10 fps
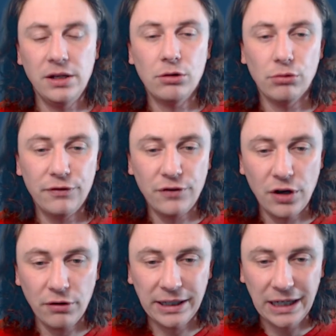
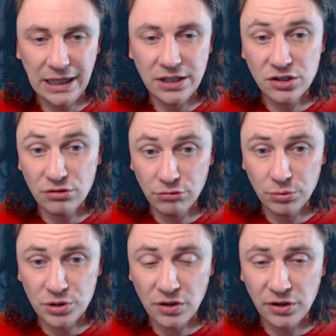referring into
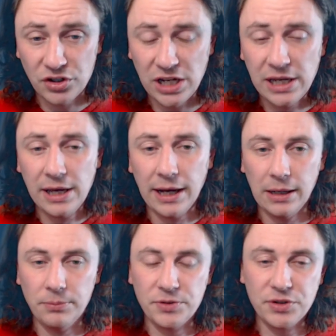rheumatology.
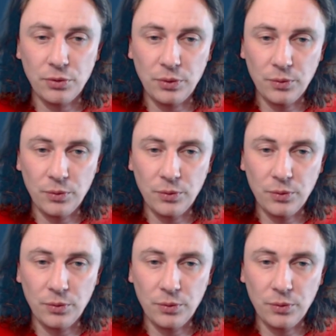So